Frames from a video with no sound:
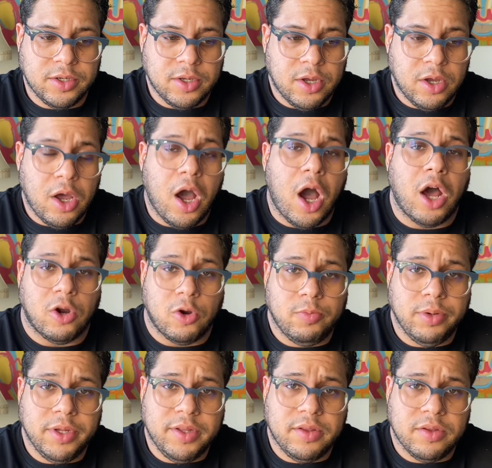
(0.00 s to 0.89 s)

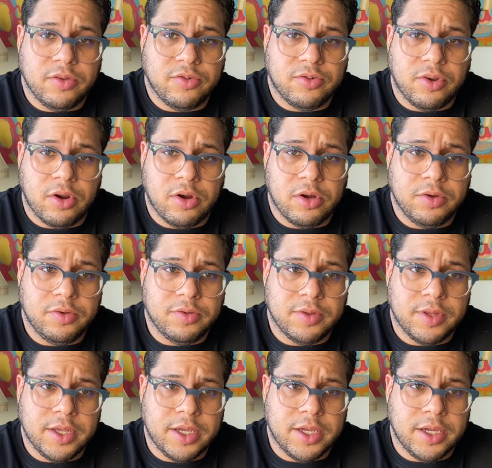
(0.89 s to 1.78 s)
honorably
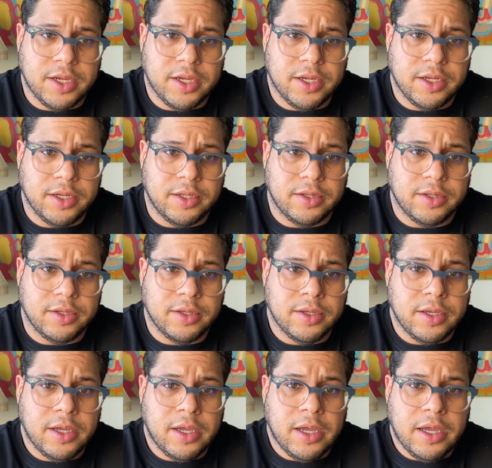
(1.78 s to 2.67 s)
discharged, and
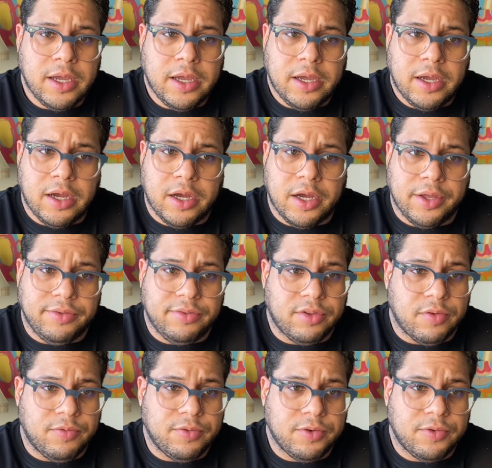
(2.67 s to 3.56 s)
I
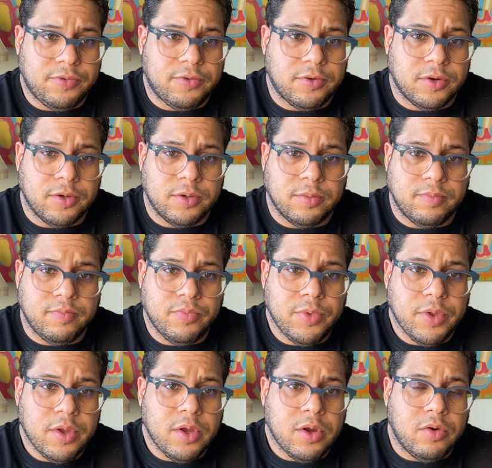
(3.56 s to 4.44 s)
suffered from
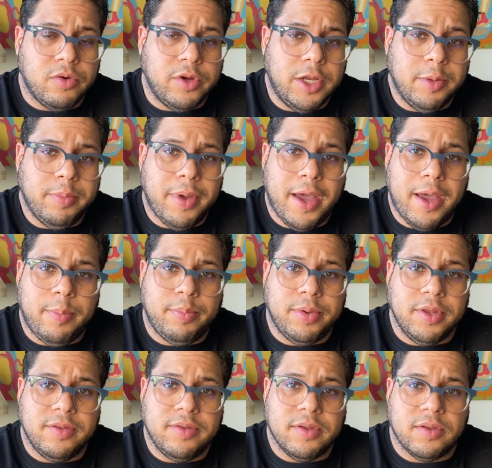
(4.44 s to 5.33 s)
really bad
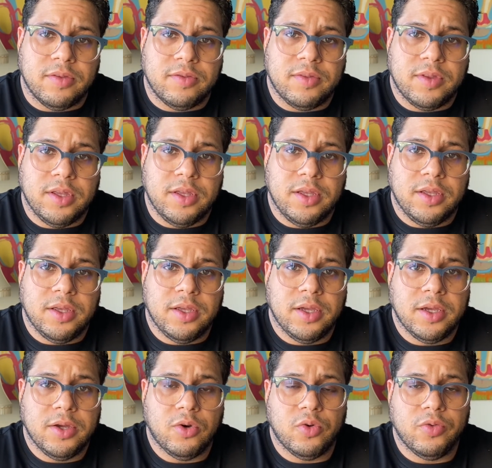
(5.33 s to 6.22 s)
PTSD
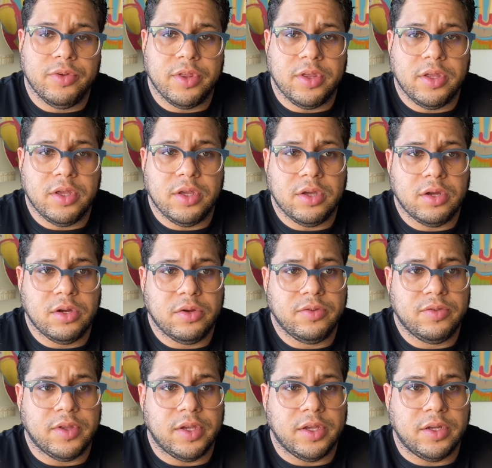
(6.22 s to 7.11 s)
over the
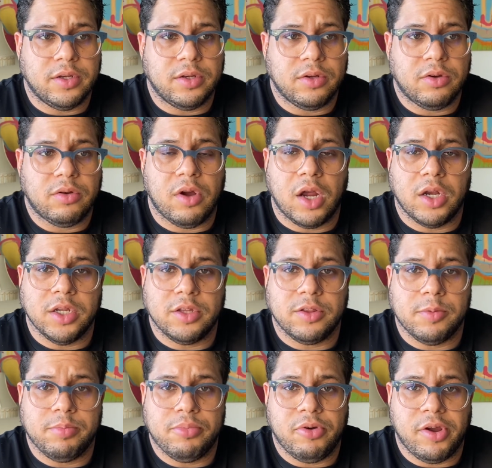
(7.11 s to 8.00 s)
years and chronic
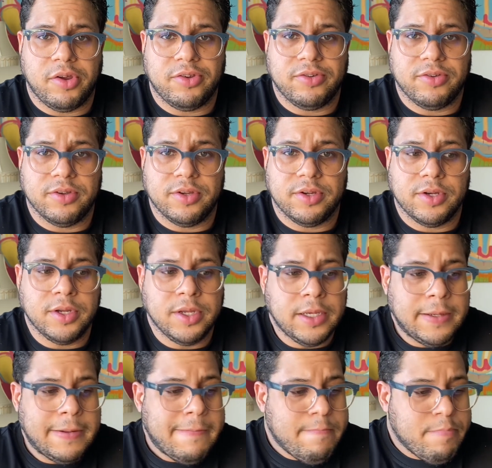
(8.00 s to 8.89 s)
depression.
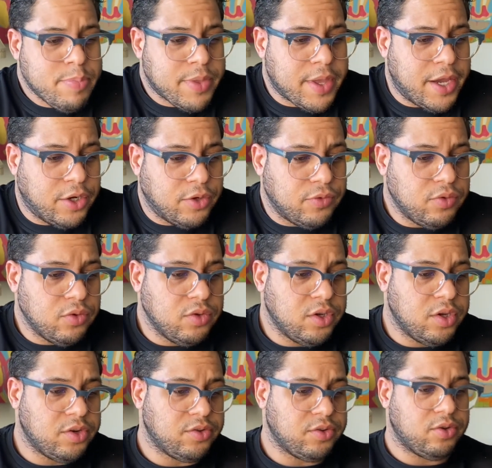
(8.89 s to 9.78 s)
And a few
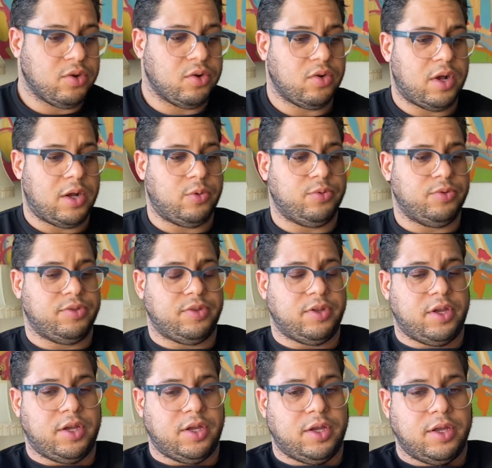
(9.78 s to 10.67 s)
years ago, I was
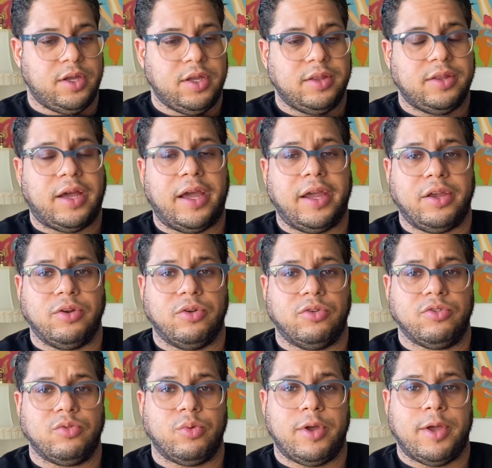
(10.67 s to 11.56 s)

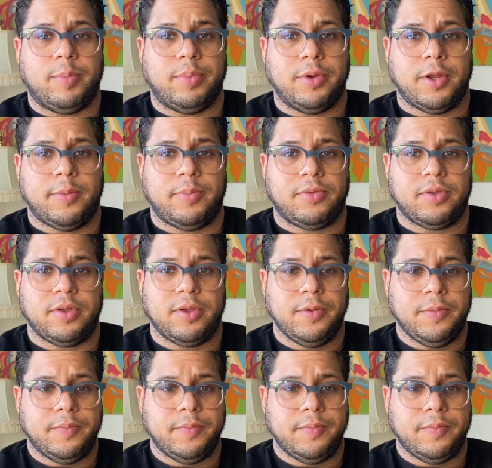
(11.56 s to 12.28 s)
diagnosed with epilepsy.